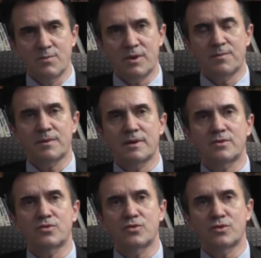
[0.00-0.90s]

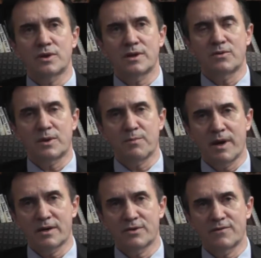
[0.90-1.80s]
people who were
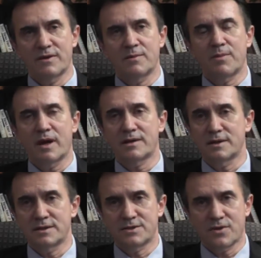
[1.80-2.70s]
part of the
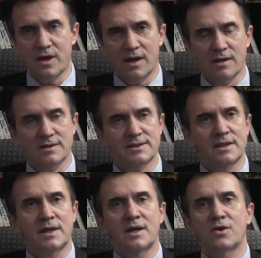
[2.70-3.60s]
partner trials.
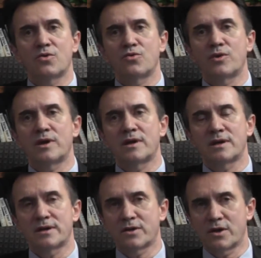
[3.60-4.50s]

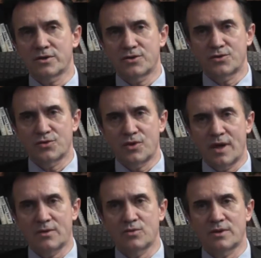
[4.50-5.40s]
We talked to
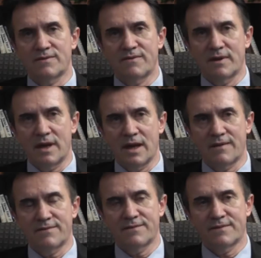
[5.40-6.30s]
Edward
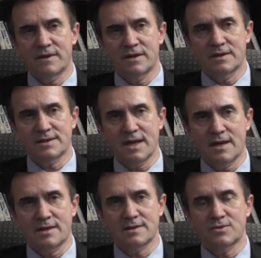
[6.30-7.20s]
Life
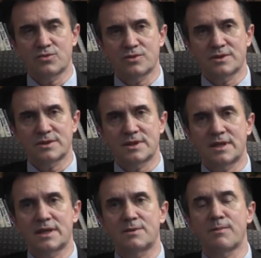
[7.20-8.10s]
Science, who's
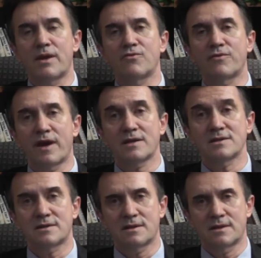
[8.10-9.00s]
the
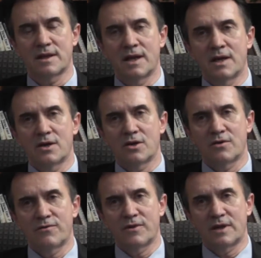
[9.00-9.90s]
manufacturer
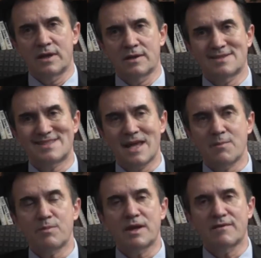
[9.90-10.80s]
of the
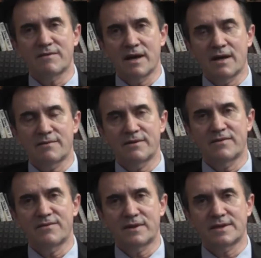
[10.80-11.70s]
Sapien valve,
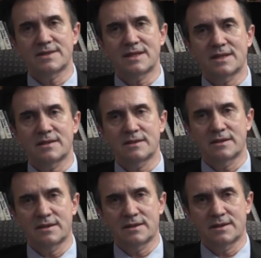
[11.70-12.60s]
the first
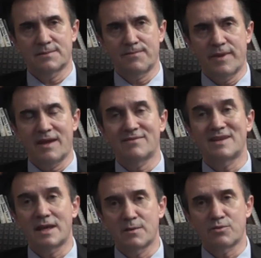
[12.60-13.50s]

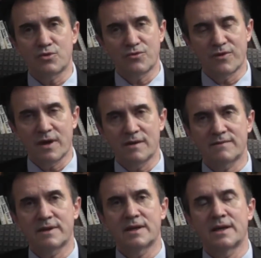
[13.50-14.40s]
FDA-approved valve.